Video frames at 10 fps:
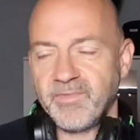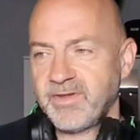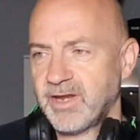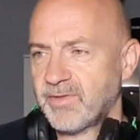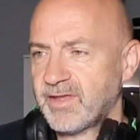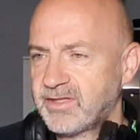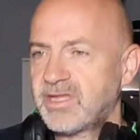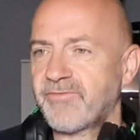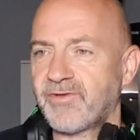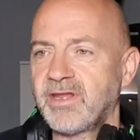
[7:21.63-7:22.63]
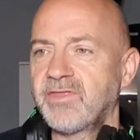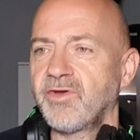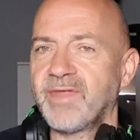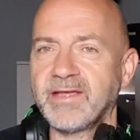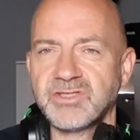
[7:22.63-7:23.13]
you know, they definitely
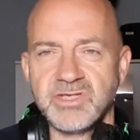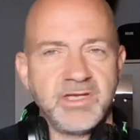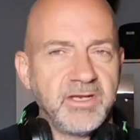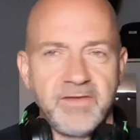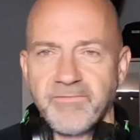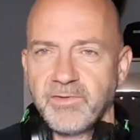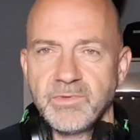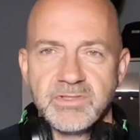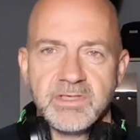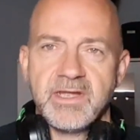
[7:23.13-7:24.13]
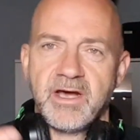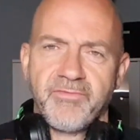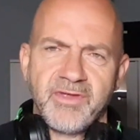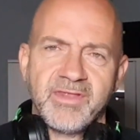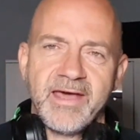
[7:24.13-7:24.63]
got that Skynyrd influence, and that I
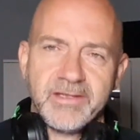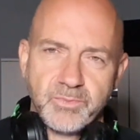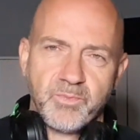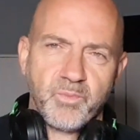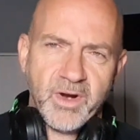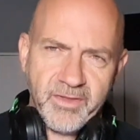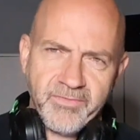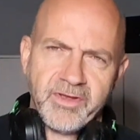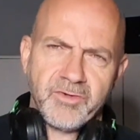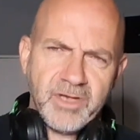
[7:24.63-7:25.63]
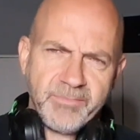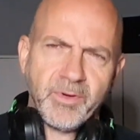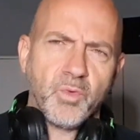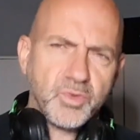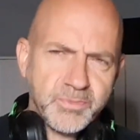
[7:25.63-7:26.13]
think that's one other thing that really
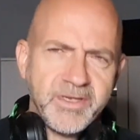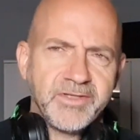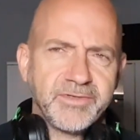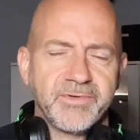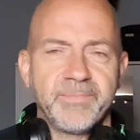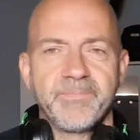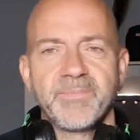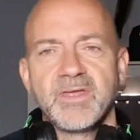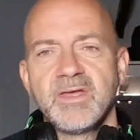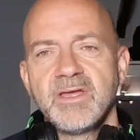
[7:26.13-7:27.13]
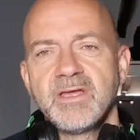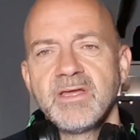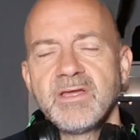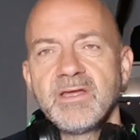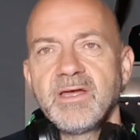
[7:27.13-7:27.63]
pulls me into them.
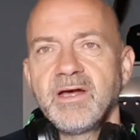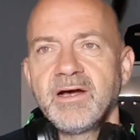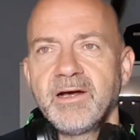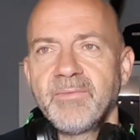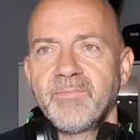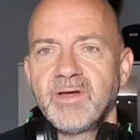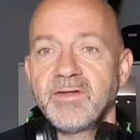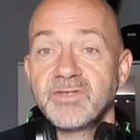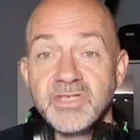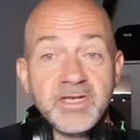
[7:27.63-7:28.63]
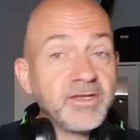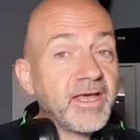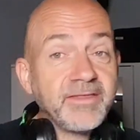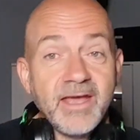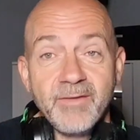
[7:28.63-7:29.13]
Um, and Skynyrd
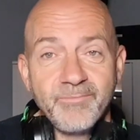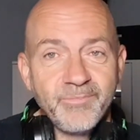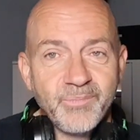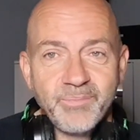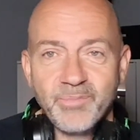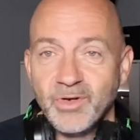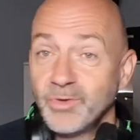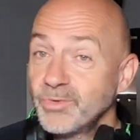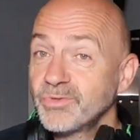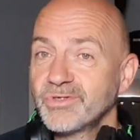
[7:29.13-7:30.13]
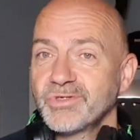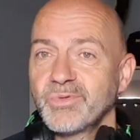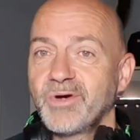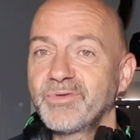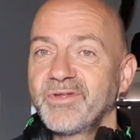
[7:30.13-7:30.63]
had that blues as
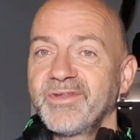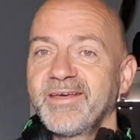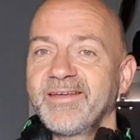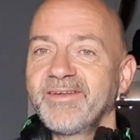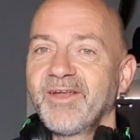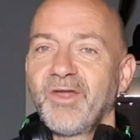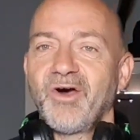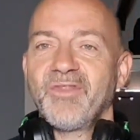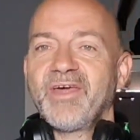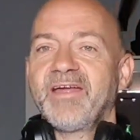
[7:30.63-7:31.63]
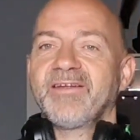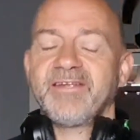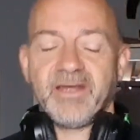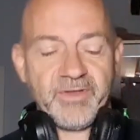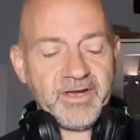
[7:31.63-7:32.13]
well, didn't they? And a lot of their,
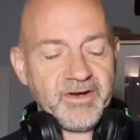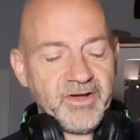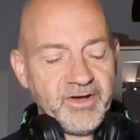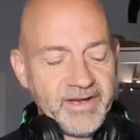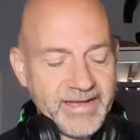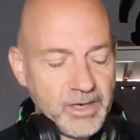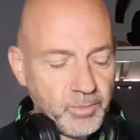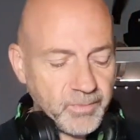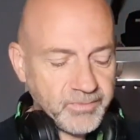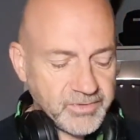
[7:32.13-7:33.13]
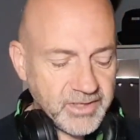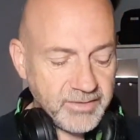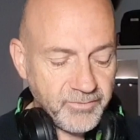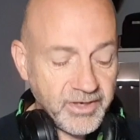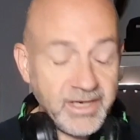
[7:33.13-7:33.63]
you know, their early albums,
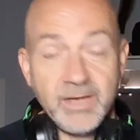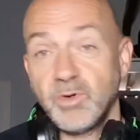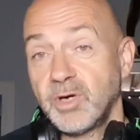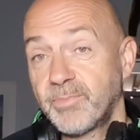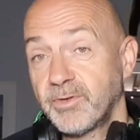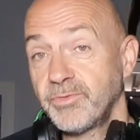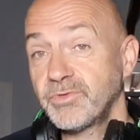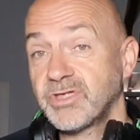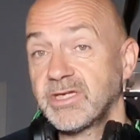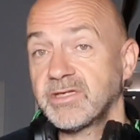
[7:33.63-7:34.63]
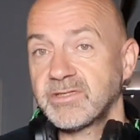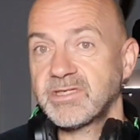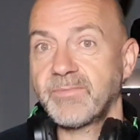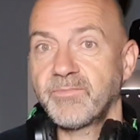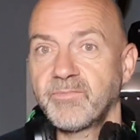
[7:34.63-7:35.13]
they really were bluesy, and
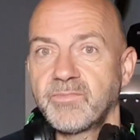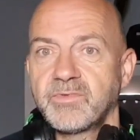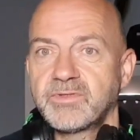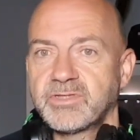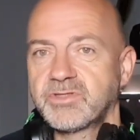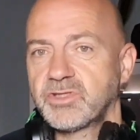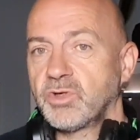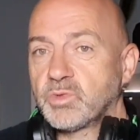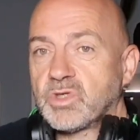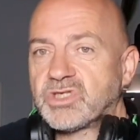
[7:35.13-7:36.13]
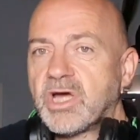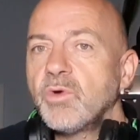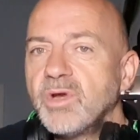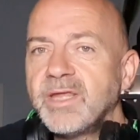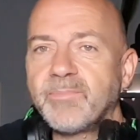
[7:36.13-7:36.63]
some songs were
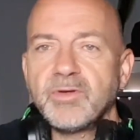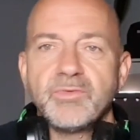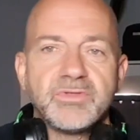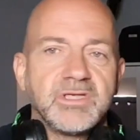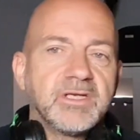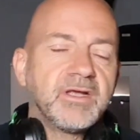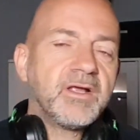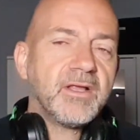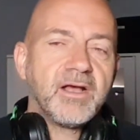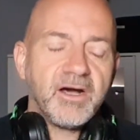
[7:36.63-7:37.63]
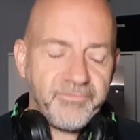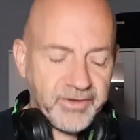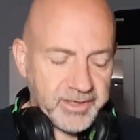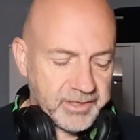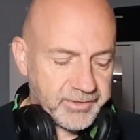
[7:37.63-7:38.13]
totally bluesy. And I
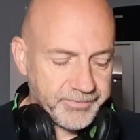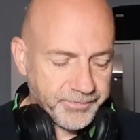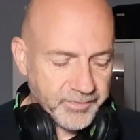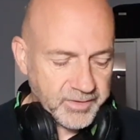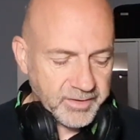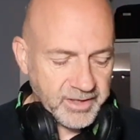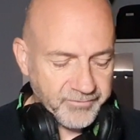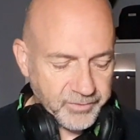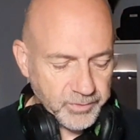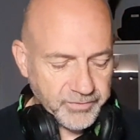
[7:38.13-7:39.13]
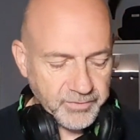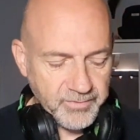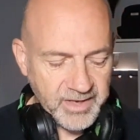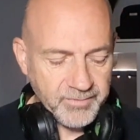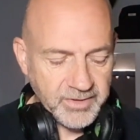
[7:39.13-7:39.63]
think um, the influence
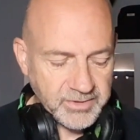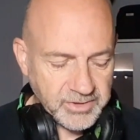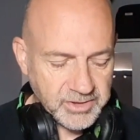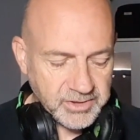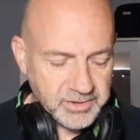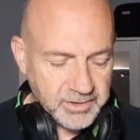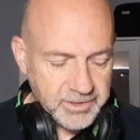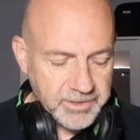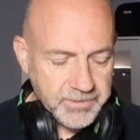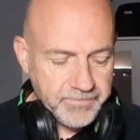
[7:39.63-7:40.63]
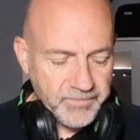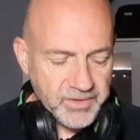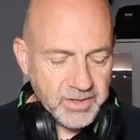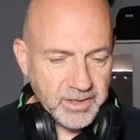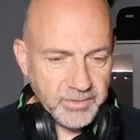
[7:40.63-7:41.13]
from them is just,
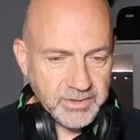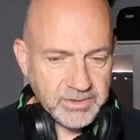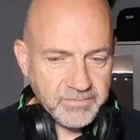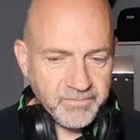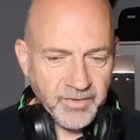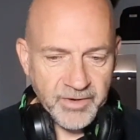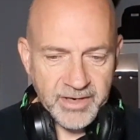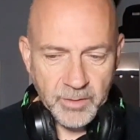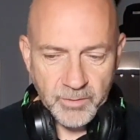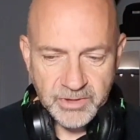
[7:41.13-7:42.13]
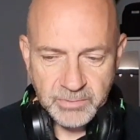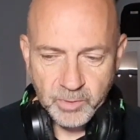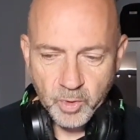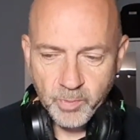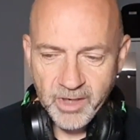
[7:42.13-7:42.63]
you know, it's very
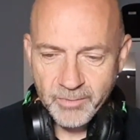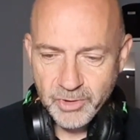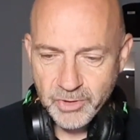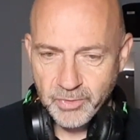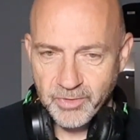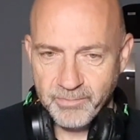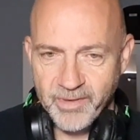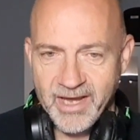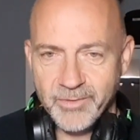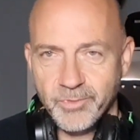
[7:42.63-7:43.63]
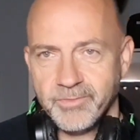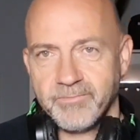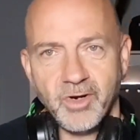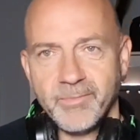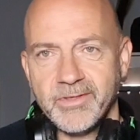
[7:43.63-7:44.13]
noticeable. But I'm sure the band
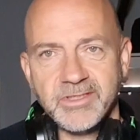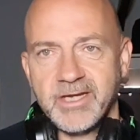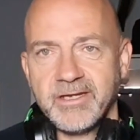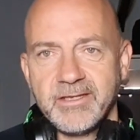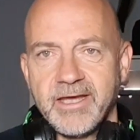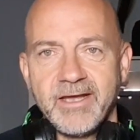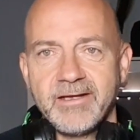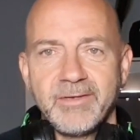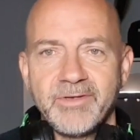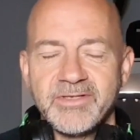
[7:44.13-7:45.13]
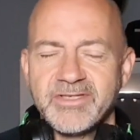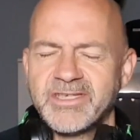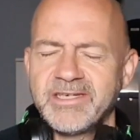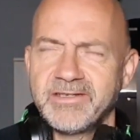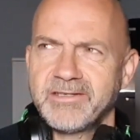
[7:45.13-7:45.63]
wouldn't mind me saying that. I mean,
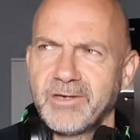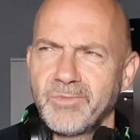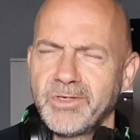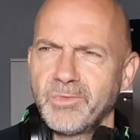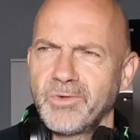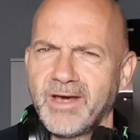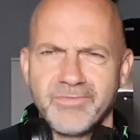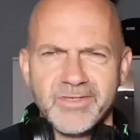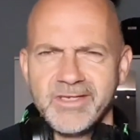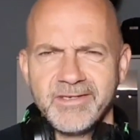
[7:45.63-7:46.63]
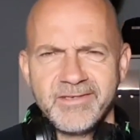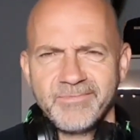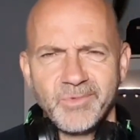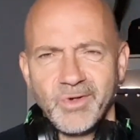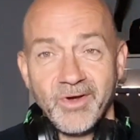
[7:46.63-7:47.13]
Skynyrd, don't we all love Skynyrd?
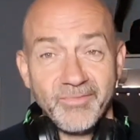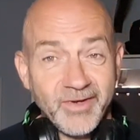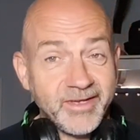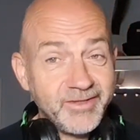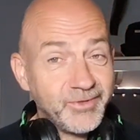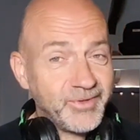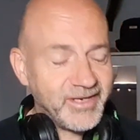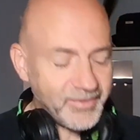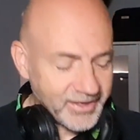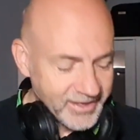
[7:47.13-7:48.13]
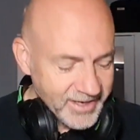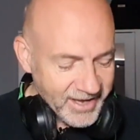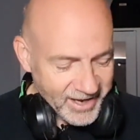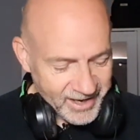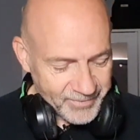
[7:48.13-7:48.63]
Well, I fucking do anyway.
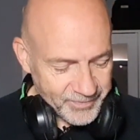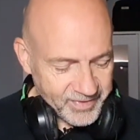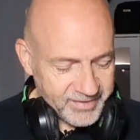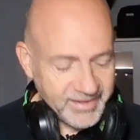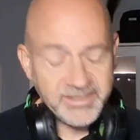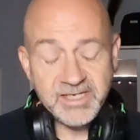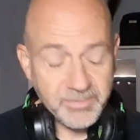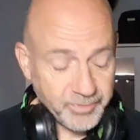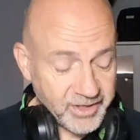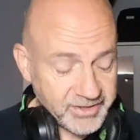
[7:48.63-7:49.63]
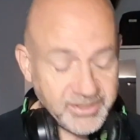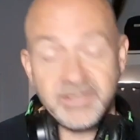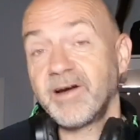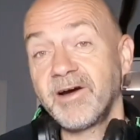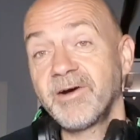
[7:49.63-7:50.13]
Um, this is a brilliant
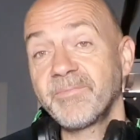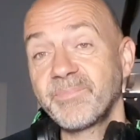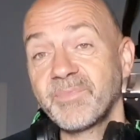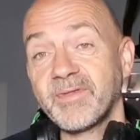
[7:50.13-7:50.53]
start